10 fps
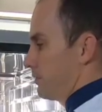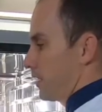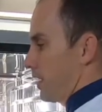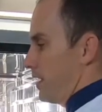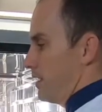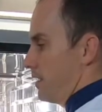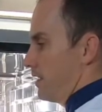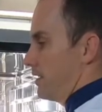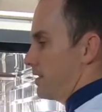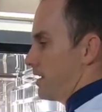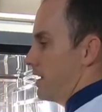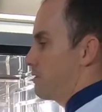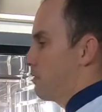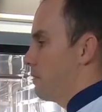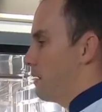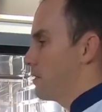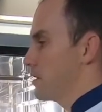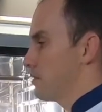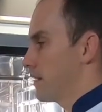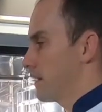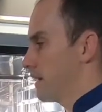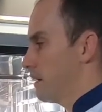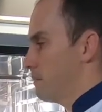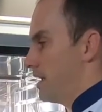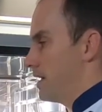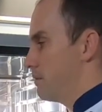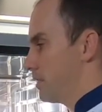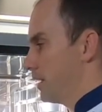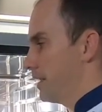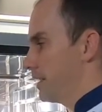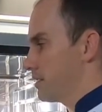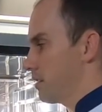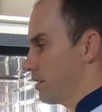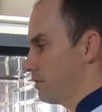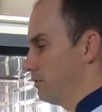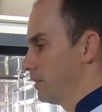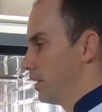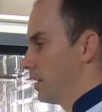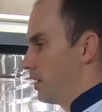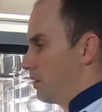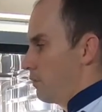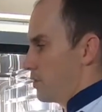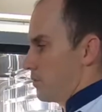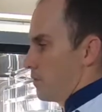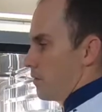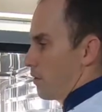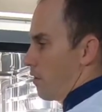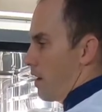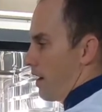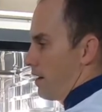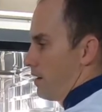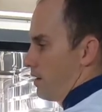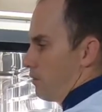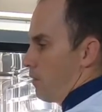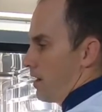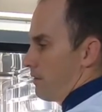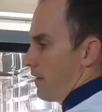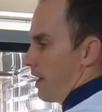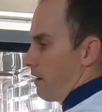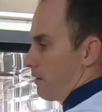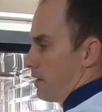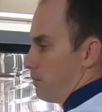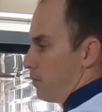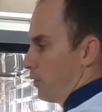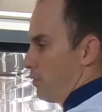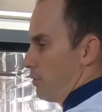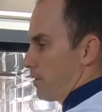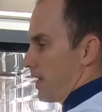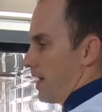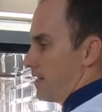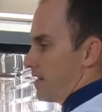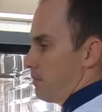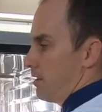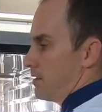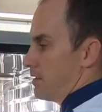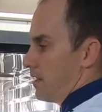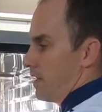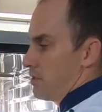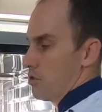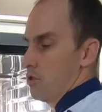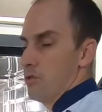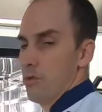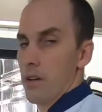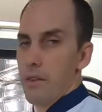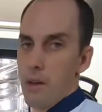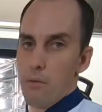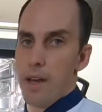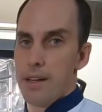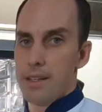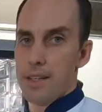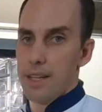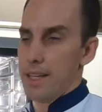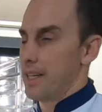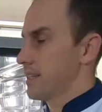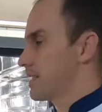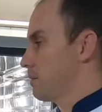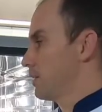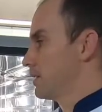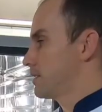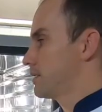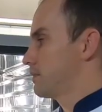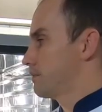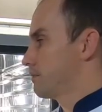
Okay, in this case we may be doing a medium cleaning cycle, which would require 1 of our blue care tablets and 2 of our red cleaning tablets.